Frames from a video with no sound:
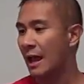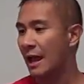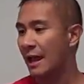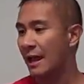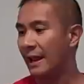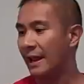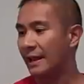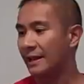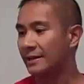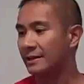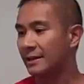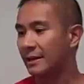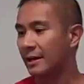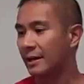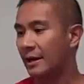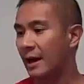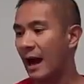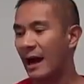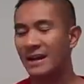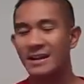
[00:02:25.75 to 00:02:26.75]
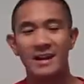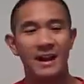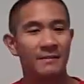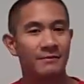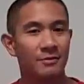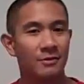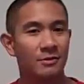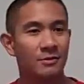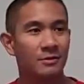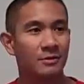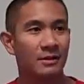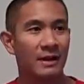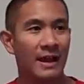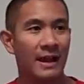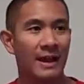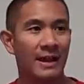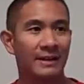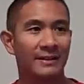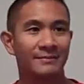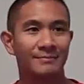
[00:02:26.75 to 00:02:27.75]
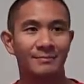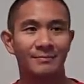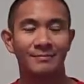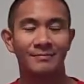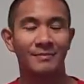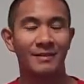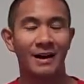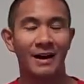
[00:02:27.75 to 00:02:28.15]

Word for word: and uh, I never had